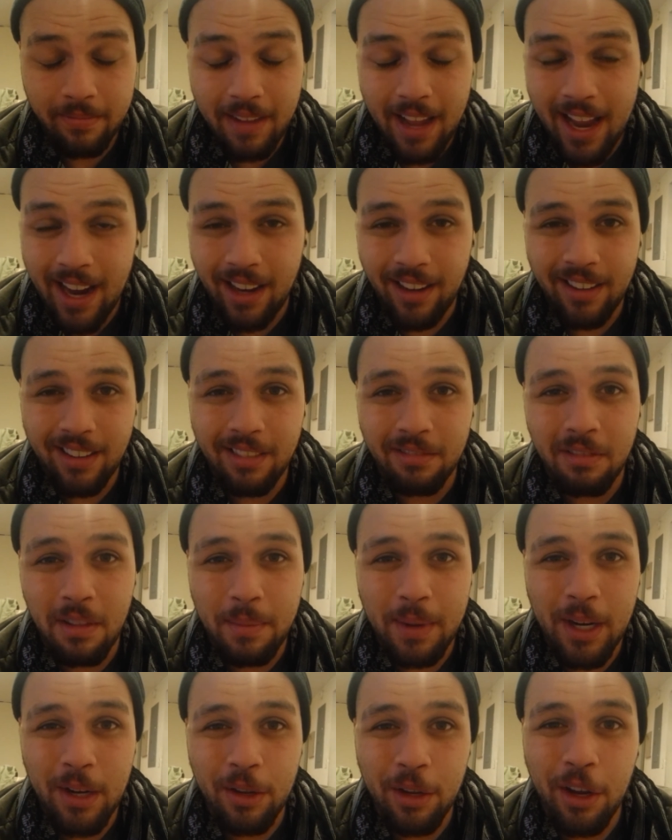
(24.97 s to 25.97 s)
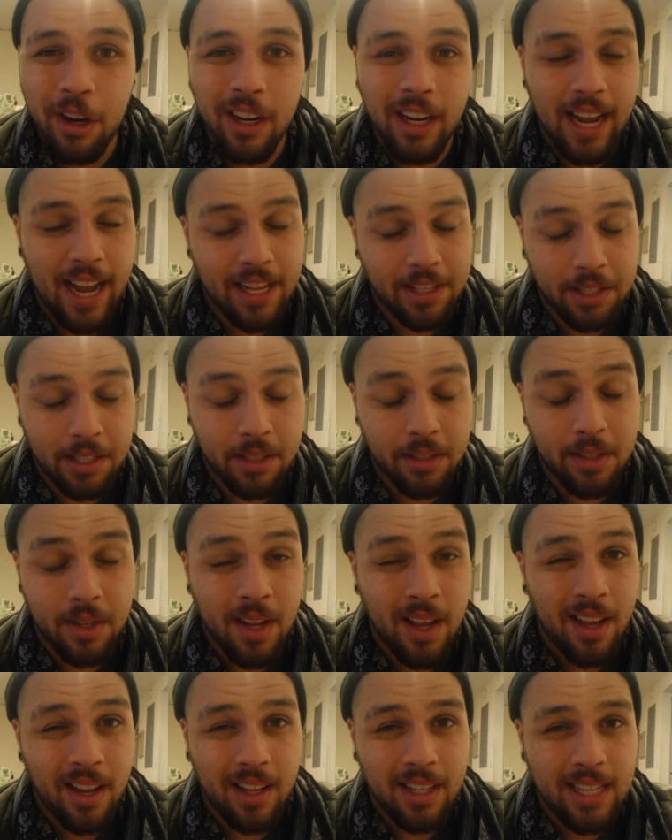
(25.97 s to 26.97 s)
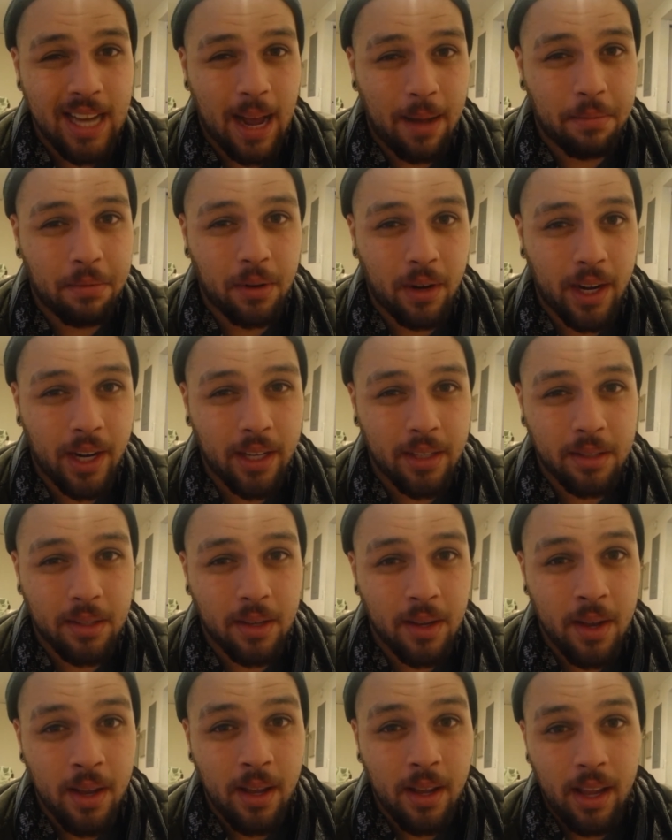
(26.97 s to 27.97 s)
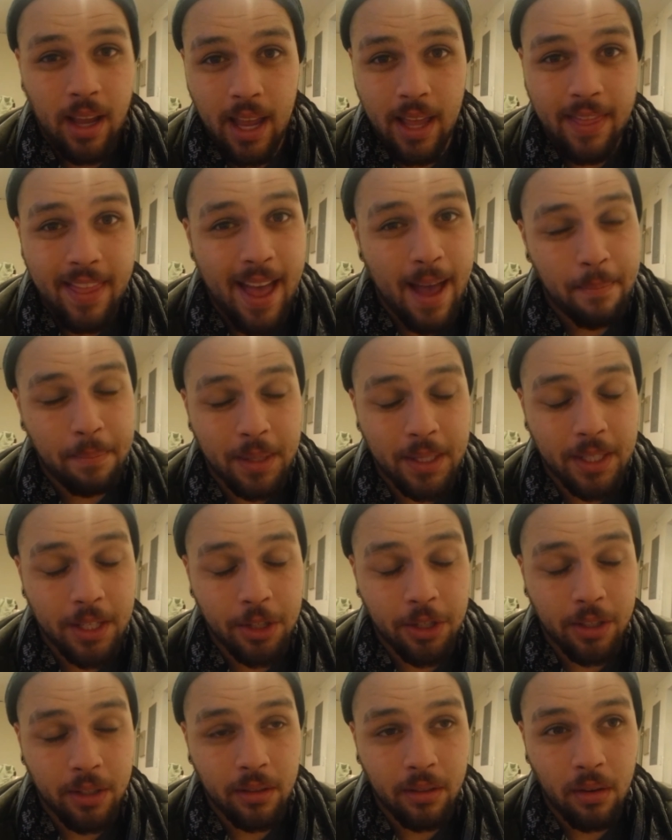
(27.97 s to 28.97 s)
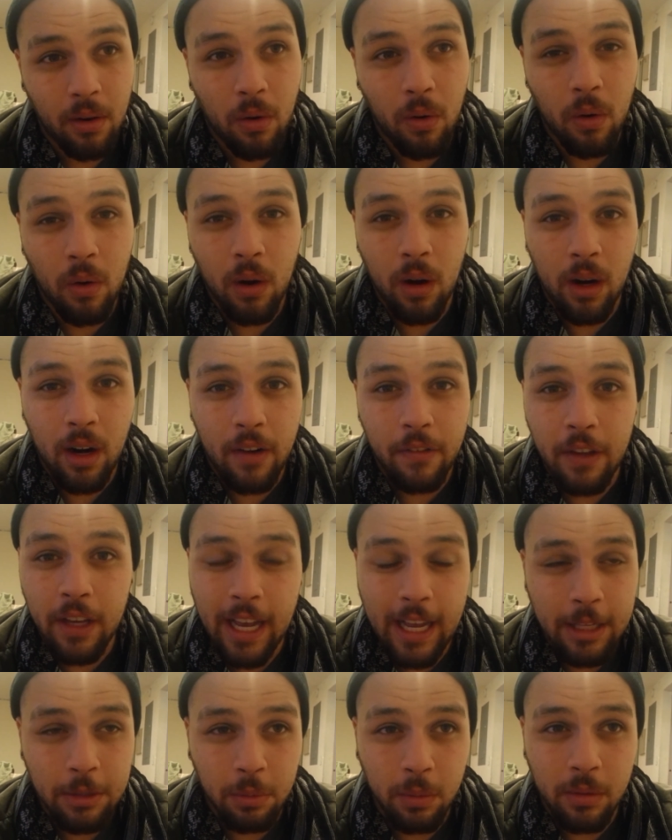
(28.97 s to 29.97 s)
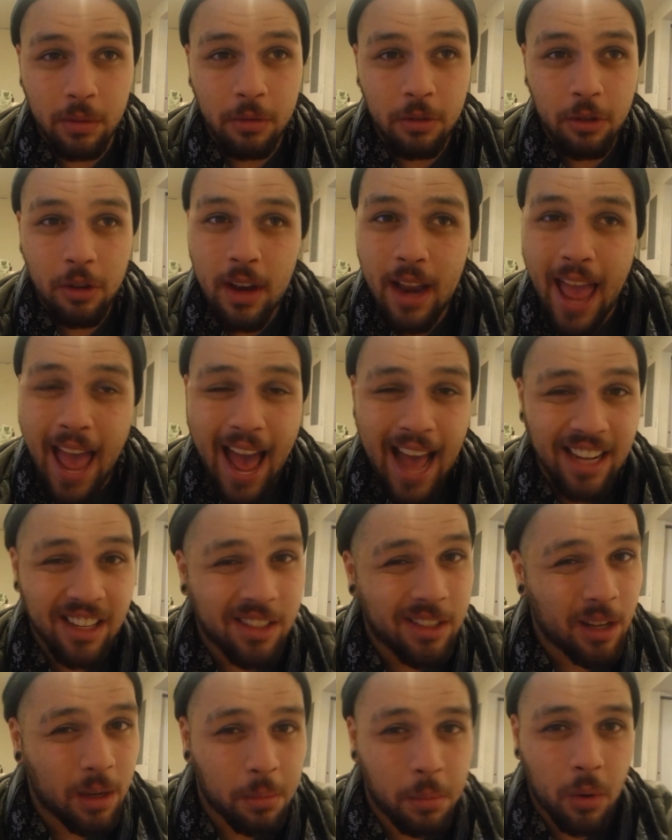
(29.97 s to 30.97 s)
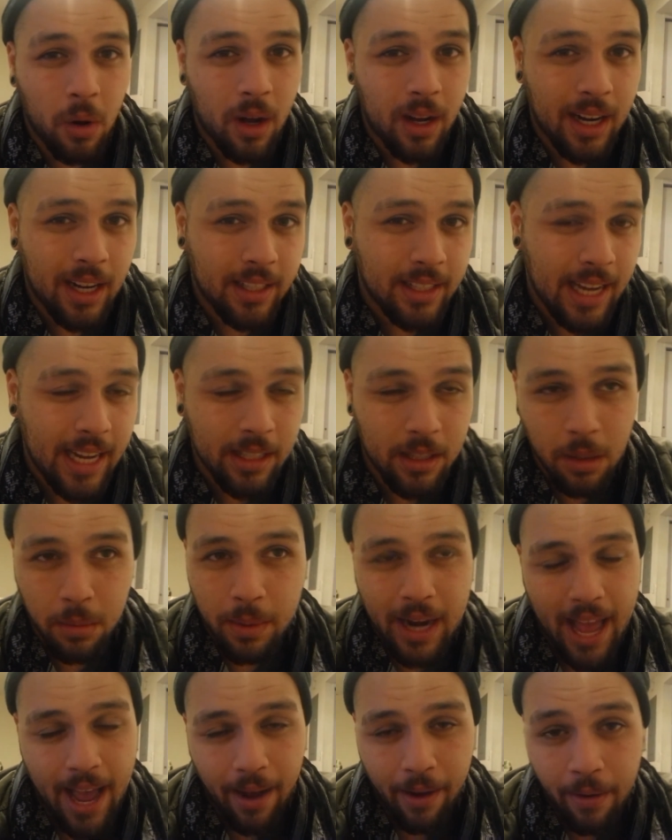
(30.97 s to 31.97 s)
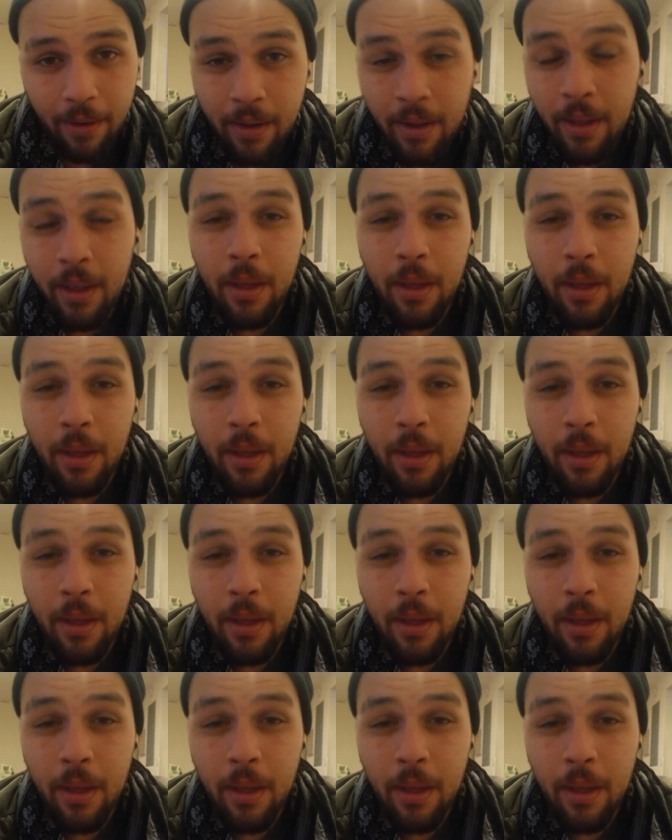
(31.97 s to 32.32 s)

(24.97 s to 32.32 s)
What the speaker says: and let me know your guys' top 3s in that position, or if you guys would add someone and take someone out,